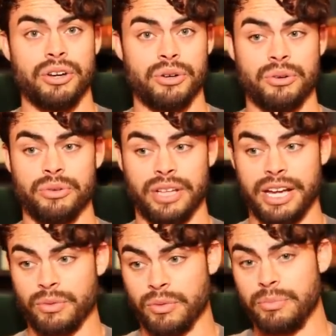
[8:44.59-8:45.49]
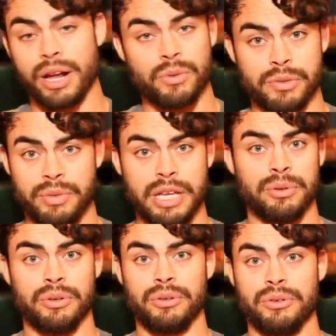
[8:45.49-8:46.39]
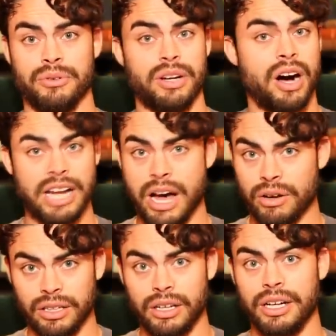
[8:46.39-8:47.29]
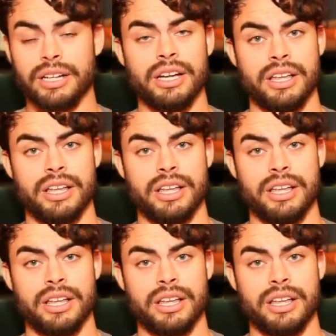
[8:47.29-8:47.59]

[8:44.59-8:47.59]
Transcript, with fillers: who like were better with people, who gone out a lot,